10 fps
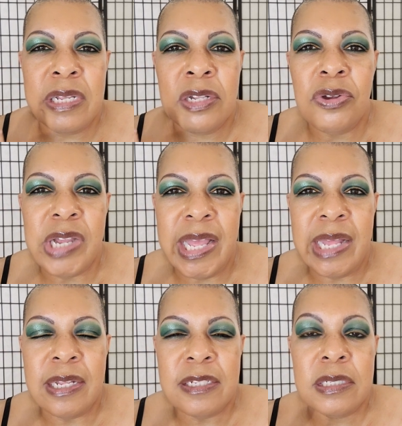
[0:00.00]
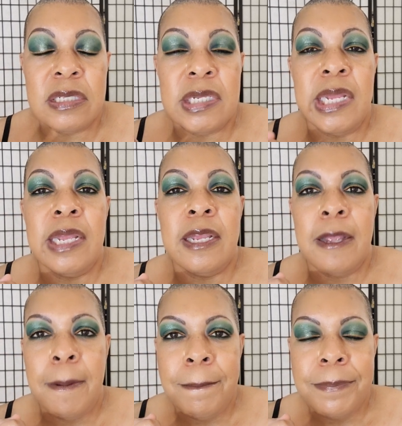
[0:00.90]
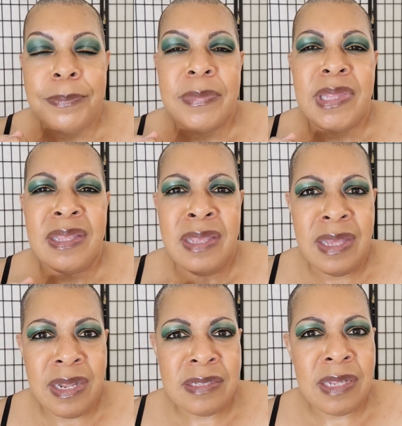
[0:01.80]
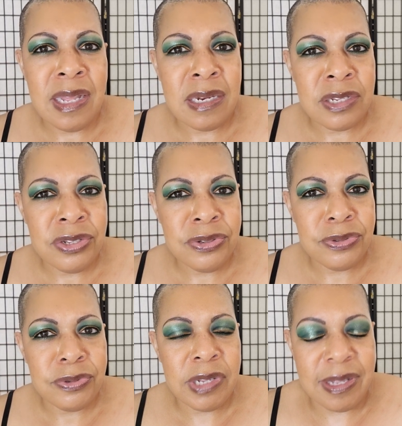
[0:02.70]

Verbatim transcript: and look at it it's just like yeah that's kind of cute